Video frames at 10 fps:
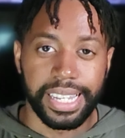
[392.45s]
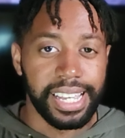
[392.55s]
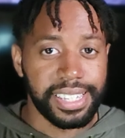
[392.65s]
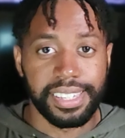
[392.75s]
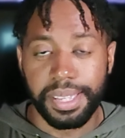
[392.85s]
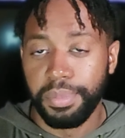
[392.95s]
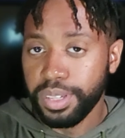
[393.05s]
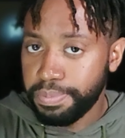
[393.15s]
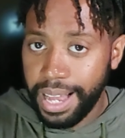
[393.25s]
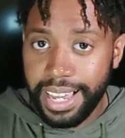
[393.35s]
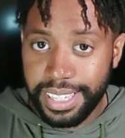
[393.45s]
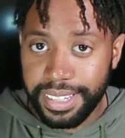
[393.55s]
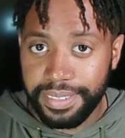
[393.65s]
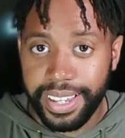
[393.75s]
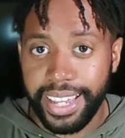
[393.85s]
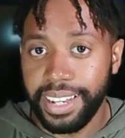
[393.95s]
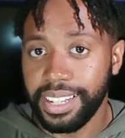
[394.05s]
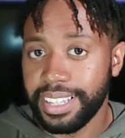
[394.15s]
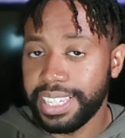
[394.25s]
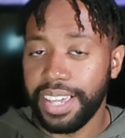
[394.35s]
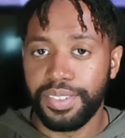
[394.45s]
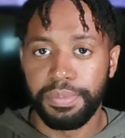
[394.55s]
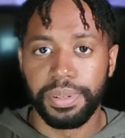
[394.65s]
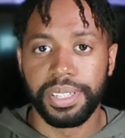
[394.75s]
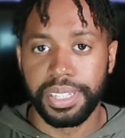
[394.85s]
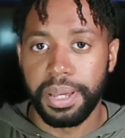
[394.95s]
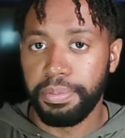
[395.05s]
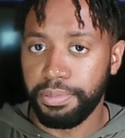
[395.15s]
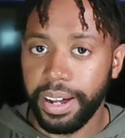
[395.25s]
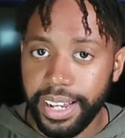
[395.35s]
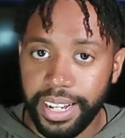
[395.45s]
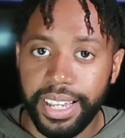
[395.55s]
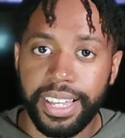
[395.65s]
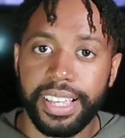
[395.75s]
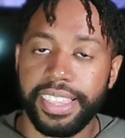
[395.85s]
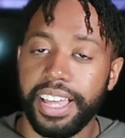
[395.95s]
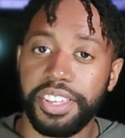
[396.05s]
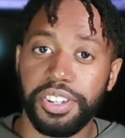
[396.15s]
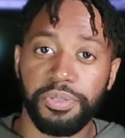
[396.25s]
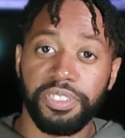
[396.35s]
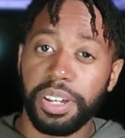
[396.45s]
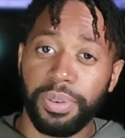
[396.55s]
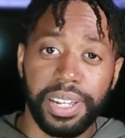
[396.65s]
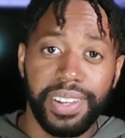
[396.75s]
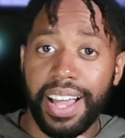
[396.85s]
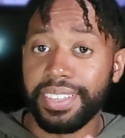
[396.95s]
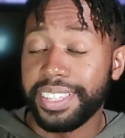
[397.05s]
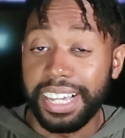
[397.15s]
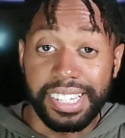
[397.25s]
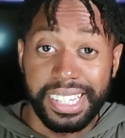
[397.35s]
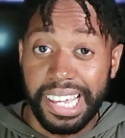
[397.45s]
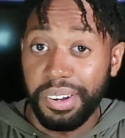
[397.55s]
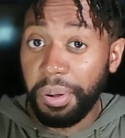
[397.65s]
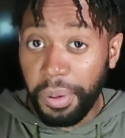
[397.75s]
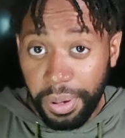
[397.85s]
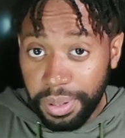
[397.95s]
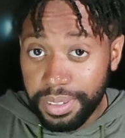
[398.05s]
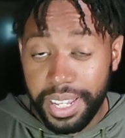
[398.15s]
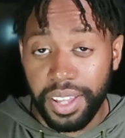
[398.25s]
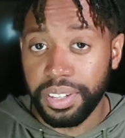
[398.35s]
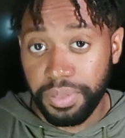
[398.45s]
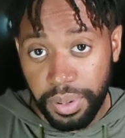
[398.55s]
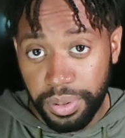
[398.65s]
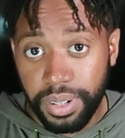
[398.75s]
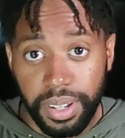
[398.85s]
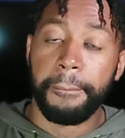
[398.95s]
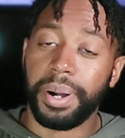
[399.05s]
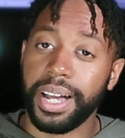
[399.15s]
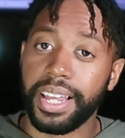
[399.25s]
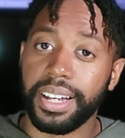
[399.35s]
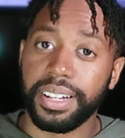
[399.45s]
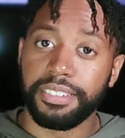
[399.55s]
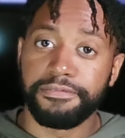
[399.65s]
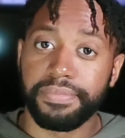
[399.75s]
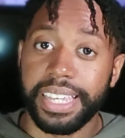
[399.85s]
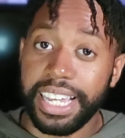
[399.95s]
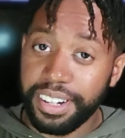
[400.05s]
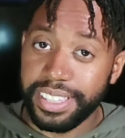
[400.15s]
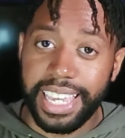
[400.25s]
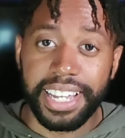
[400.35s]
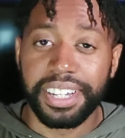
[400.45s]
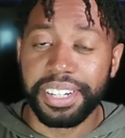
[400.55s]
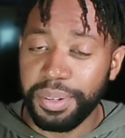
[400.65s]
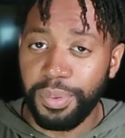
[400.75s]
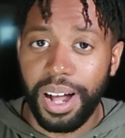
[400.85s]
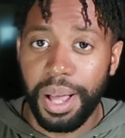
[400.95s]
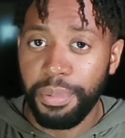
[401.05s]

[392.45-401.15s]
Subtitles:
Yes, it's the most passive, and let's say if you build it up right, then you really won't even have to touch it at all down the road, but it could take a good while